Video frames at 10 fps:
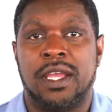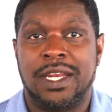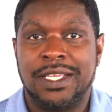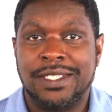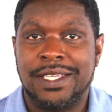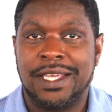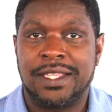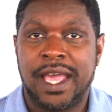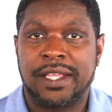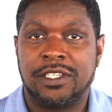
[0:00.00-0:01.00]
And he did
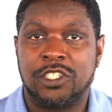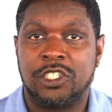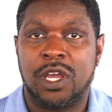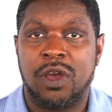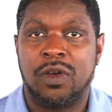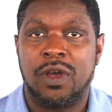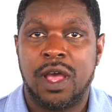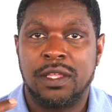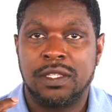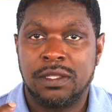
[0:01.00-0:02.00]
that to show
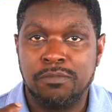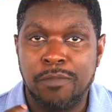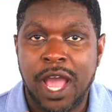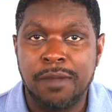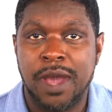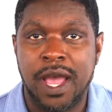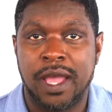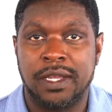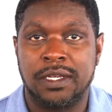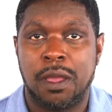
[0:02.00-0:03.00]
my
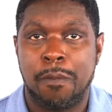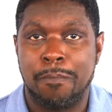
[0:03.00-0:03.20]
mind,